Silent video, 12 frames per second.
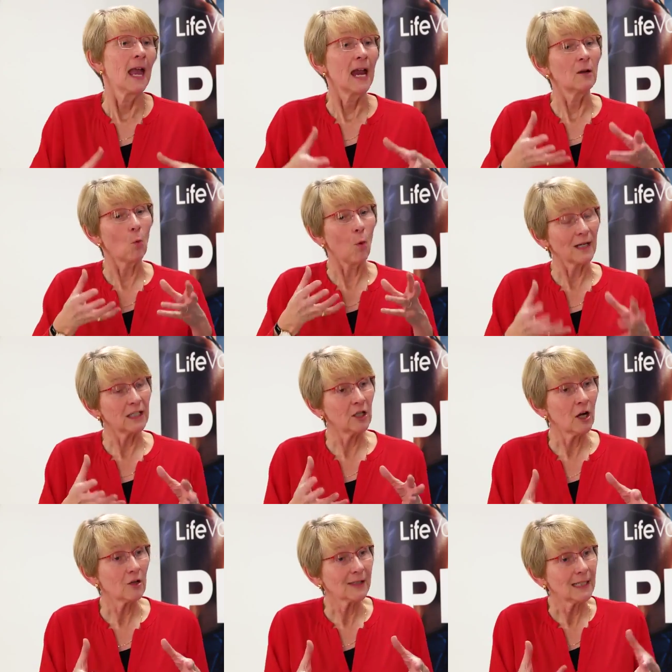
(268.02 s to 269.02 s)
And what it
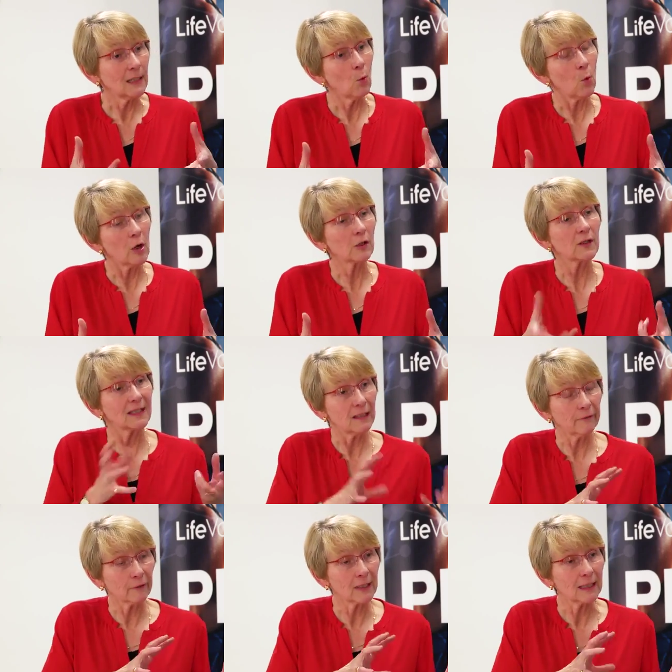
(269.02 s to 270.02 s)
does, it works
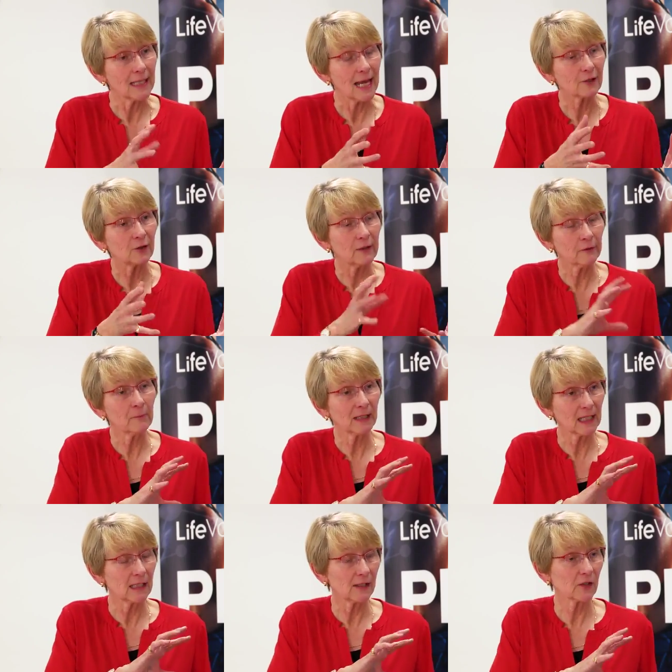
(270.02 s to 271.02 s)
differently. It has a different
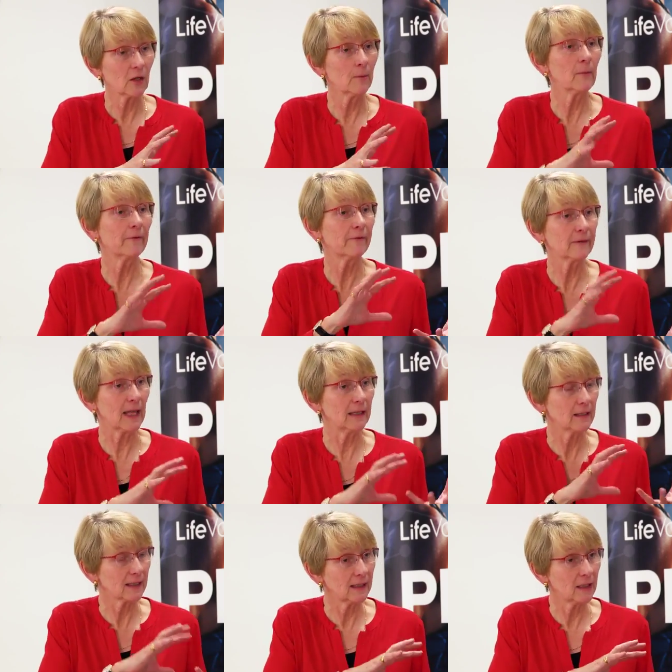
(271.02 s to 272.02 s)
mechanism
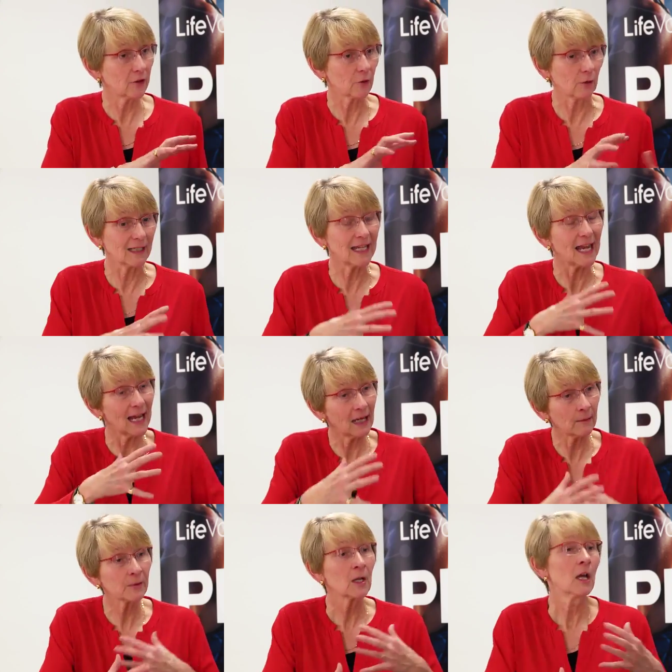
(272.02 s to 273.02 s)
than Cinetrol. It
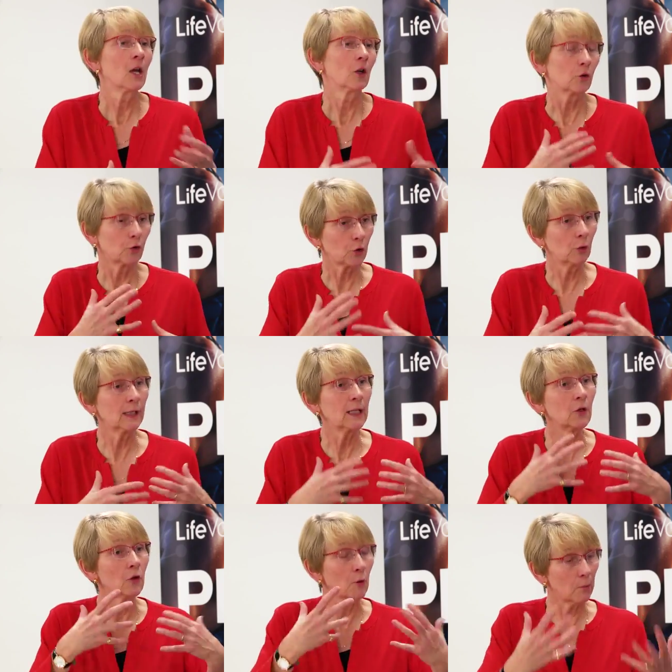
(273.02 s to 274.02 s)
helps
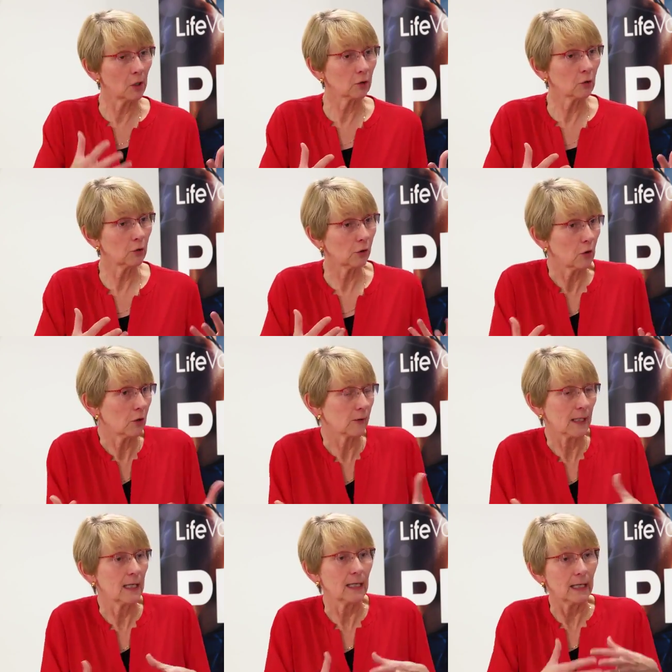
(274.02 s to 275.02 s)
controlling the blood
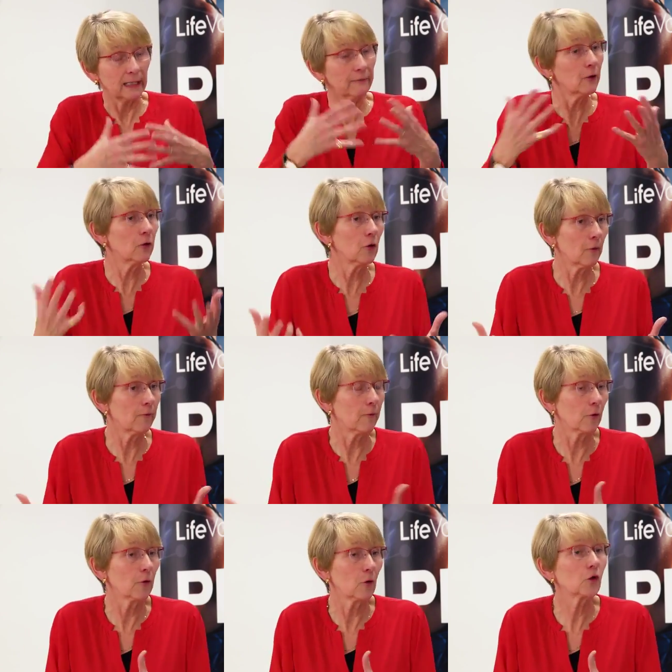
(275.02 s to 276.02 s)
glucose, even though
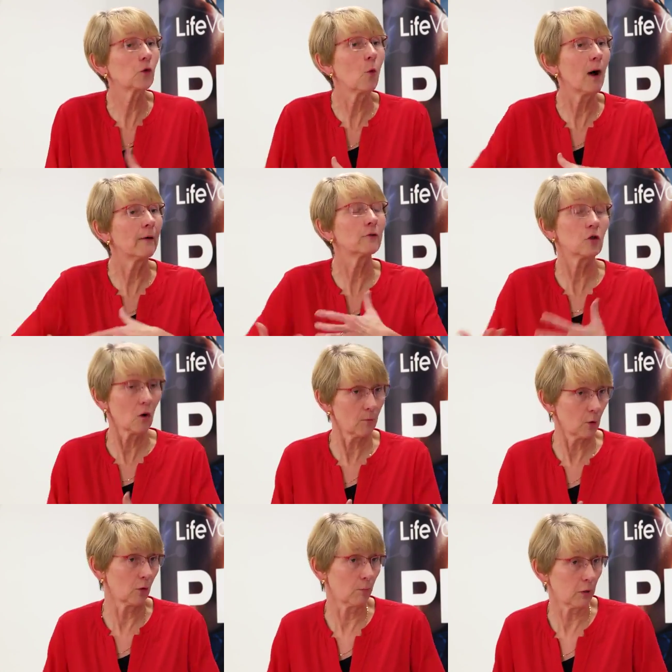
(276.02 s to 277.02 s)
for those who have
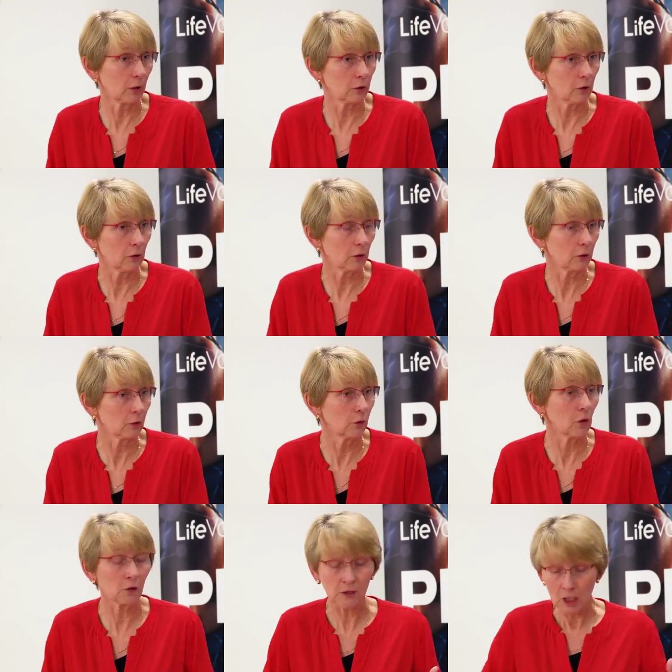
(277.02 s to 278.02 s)
normal blood
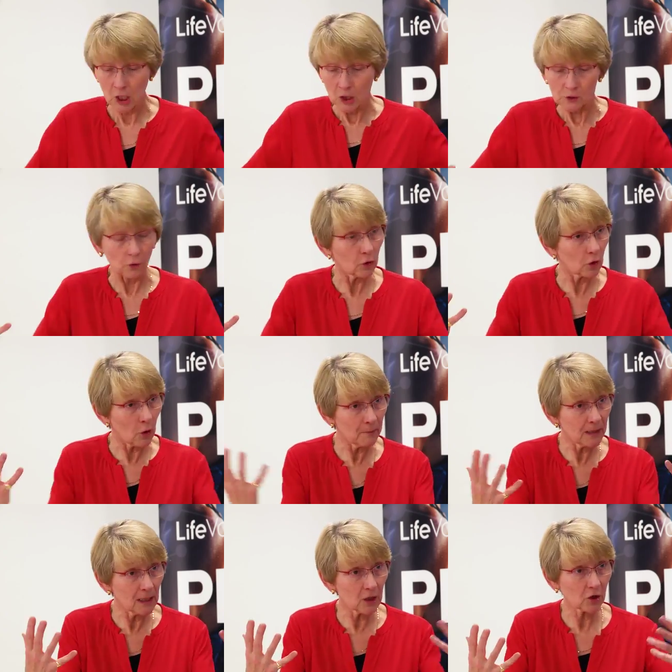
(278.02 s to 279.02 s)
glucose. So the
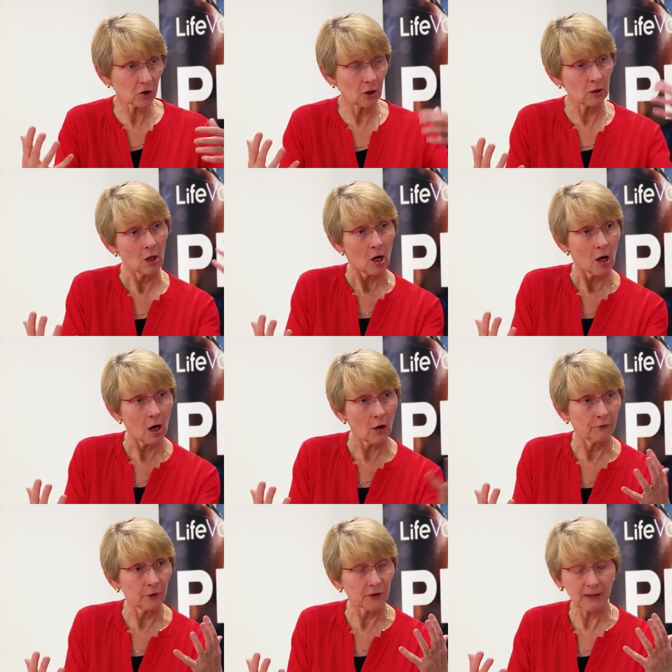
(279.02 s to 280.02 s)
combination
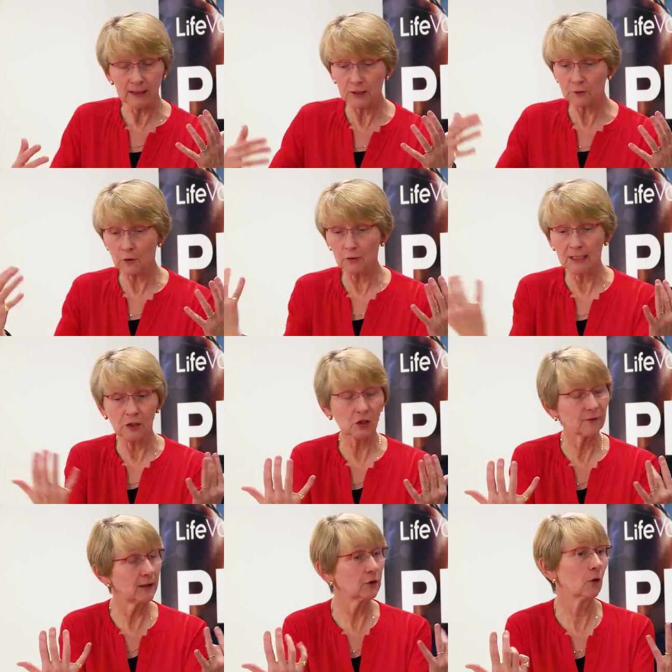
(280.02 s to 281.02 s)
of the Cinetrol and
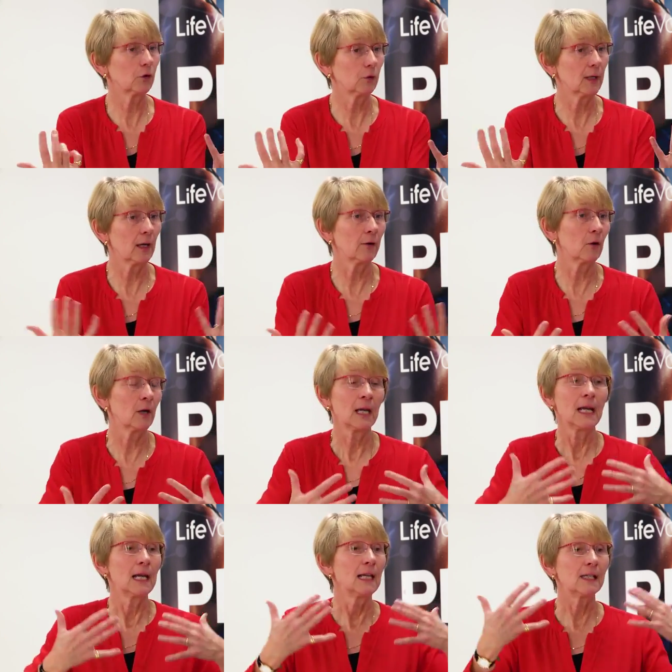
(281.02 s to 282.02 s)
the Svetol together
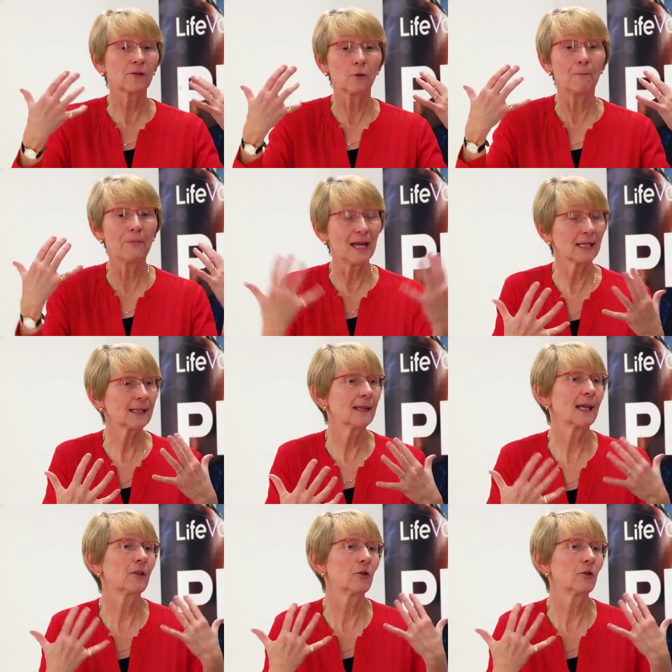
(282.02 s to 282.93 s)
is the best